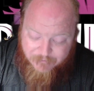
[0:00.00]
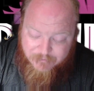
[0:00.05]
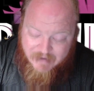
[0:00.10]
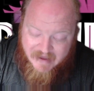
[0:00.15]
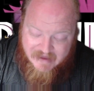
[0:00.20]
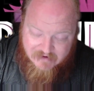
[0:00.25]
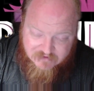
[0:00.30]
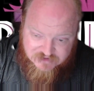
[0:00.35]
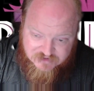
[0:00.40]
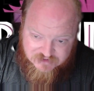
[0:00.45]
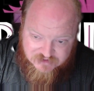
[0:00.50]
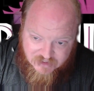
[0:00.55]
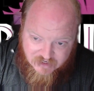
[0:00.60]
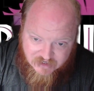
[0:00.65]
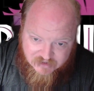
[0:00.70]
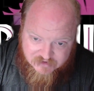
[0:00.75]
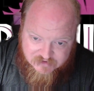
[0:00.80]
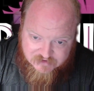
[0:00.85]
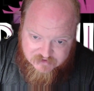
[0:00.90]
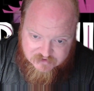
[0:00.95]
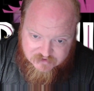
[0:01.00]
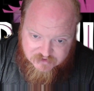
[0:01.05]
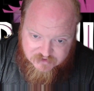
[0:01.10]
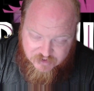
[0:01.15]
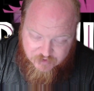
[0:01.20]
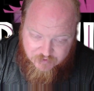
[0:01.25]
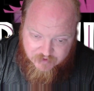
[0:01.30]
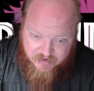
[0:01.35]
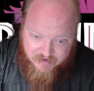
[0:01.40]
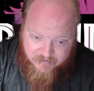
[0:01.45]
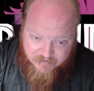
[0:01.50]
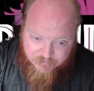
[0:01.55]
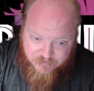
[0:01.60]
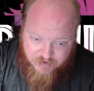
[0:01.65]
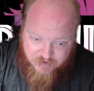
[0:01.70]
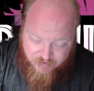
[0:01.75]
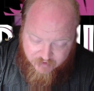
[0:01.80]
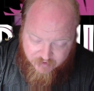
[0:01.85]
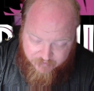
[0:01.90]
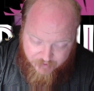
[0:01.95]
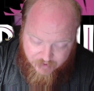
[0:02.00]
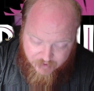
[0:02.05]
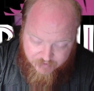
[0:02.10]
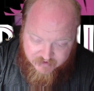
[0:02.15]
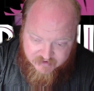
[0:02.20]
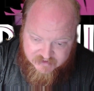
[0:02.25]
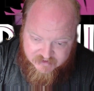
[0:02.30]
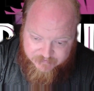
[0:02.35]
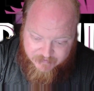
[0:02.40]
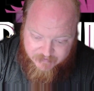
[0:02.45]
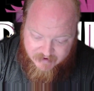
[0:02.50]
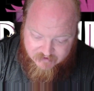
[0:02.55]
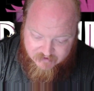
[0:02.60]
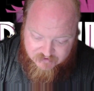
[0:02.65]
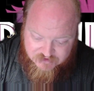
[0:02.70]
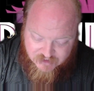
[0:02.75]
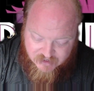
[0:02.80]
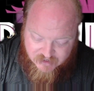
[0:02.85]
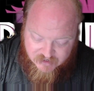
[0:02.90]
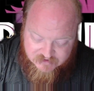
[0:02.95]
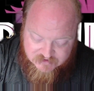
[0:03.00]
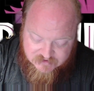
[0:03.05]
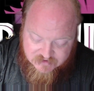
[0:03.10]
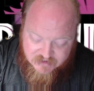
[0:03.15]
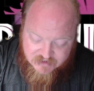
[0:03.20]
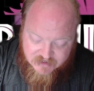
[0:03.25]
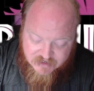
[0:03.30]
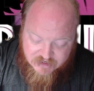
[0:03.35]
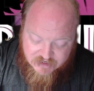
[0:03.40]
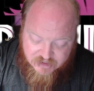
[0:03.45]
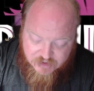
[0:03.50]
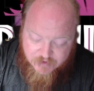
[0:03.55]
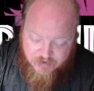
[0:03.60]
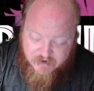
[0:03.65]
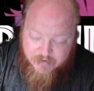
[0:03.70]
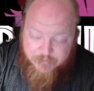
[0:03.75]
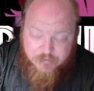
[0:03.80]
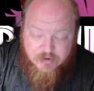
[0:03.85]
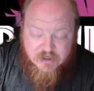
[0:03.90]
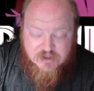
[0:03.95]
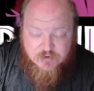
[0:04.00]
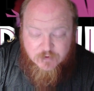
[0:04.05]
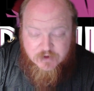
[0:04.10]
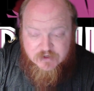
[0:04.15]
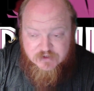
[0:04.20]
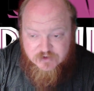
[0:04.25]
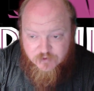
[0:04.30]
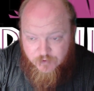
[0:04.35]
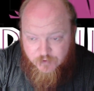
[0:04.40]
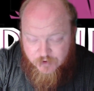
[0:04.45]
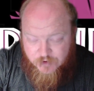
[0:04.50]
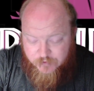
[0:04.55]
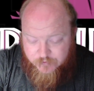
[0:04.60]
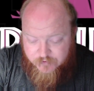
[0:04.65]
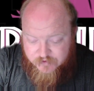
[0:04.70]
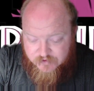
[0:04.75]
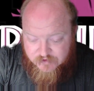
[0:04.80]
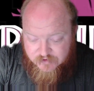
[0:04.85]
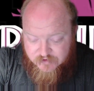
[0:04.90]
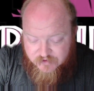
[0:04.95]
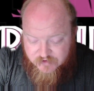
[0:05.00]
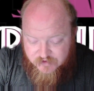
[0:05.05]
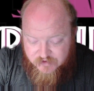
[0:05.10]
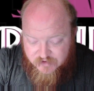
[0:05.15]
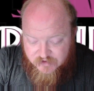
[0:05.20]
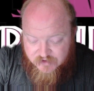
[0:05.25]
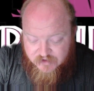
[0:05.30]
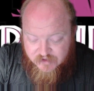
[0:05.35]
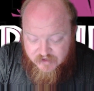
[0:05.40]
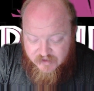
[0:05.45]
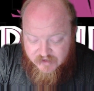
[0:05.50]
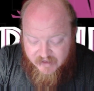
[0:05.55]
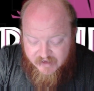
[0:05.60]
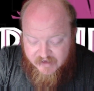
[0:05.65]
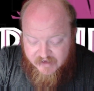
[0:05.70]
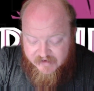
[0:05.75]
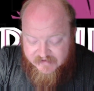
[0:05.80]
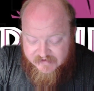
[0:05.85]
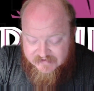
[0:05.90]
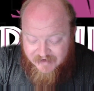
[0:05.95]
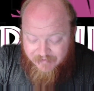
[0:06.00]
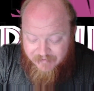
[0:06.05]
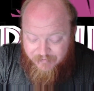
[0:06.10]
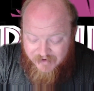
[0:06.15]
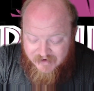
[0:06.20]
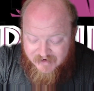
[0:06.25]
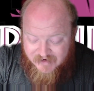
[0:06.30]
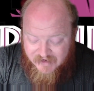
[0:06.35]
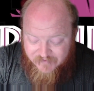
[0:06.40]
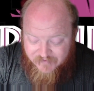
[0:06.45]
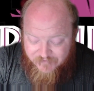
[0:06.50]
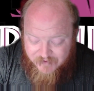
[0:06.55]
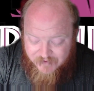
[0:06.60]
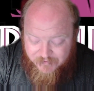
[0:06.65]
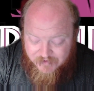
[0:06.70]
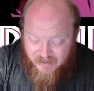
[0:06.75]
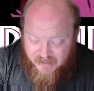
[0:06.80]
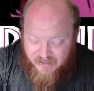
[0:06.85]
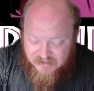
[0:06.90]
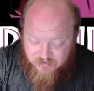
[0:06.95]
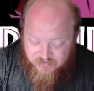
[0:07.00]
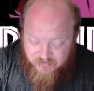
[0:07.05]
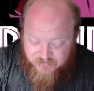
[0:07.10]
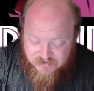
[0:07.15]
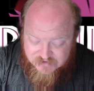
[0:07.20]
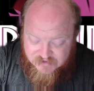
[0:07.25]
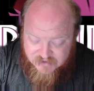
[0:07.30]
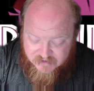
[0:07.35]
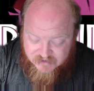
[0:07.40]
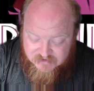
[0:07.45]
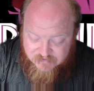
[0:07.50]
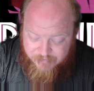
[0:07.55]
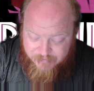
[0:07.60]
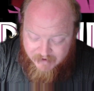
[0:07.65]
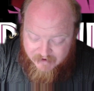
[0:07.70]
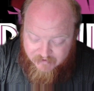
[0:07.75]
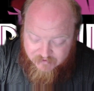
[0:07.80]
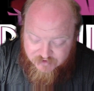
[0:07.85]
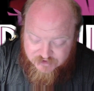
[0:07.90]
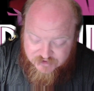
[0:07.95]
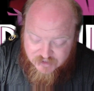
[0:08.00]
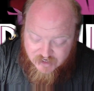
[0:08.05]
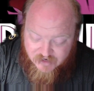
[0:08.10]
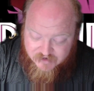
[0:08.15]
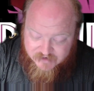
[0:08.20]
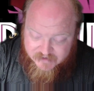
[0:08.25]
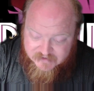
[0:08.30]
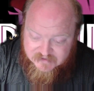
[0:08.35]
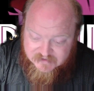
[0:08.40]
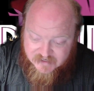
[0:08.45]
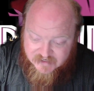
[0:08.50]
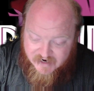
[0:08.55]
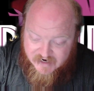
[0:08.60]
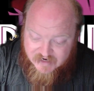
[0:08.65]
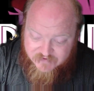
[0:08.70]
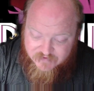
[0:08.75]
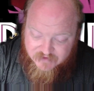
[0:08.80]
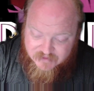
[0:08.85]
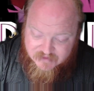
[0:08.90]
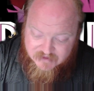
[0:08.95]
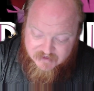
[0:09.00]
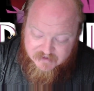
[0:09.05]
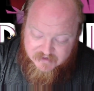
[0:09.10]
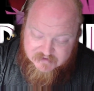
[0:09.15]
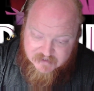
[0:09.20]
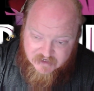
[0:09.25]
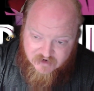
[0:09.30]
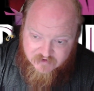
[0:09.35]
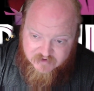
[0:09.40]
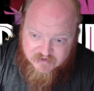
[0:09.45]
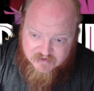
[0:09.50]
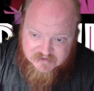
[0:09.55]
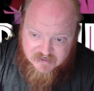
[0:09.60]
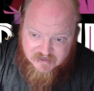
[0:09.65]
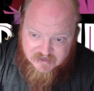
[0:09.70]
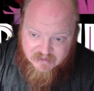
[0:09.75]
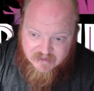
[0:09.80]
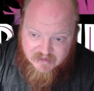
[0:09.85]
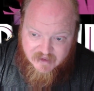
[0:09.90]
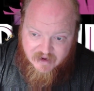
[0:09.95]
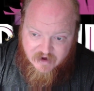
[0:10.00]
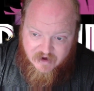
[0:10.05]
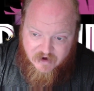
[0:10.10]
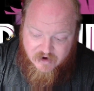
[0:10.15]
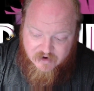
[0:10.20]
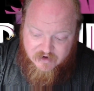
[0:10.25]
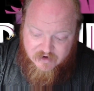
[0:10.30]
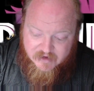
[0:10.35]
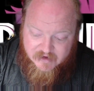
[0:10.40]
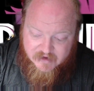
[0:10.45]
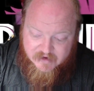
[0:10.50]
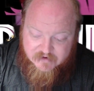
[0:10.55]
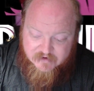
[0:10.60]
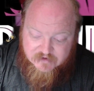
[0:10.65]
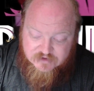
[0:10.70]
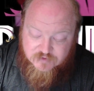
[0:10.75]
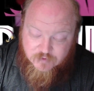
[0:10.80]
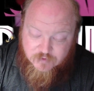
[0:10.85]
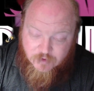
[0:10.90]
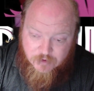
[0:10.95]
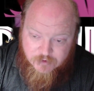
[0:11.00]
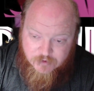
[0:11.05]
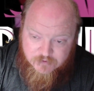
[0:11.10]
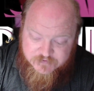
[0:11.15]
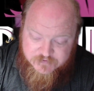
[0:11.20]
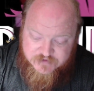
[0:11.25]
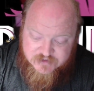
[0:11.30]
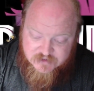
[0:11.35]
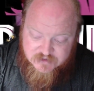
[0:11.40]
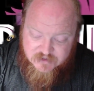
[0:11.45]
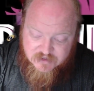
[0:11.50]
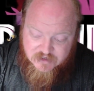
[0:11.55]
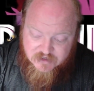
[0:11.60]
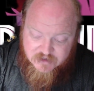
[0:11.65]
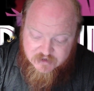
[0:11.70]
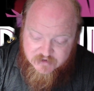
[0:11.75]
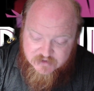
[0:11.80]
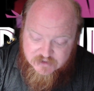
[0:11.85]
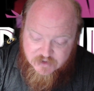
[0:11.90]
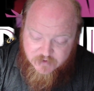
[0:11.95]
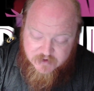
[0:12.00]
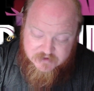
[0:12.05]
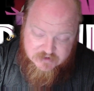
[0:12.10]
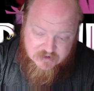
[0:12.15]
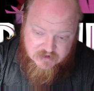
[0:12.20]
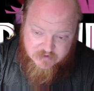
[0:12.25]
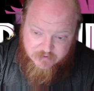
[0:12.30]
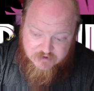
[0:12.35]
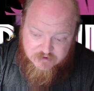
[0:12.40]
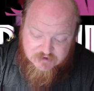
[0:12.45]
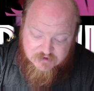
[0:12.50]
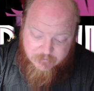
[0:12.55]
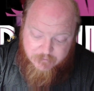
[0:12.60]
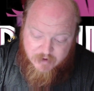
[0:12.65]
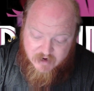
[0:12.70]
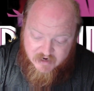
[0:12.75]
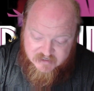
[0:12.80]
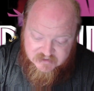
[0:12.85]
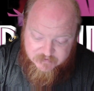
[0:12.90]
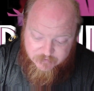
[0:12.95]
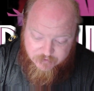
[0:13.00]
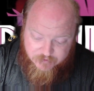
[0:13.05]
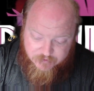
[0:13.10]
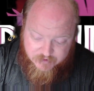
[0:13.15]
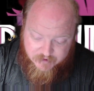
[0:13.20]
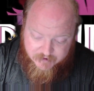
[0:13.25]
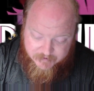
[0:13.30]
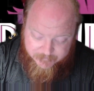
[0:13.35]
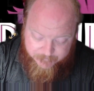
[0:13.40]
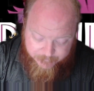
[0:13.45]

battle-shocked unit, your opponent is battle-shocked, you get +1 to wound. It is a bit iffy, but as we've discussed, battle shock is kind of a thing Tyranids can lay on in droves, so isn't the most impossible thing.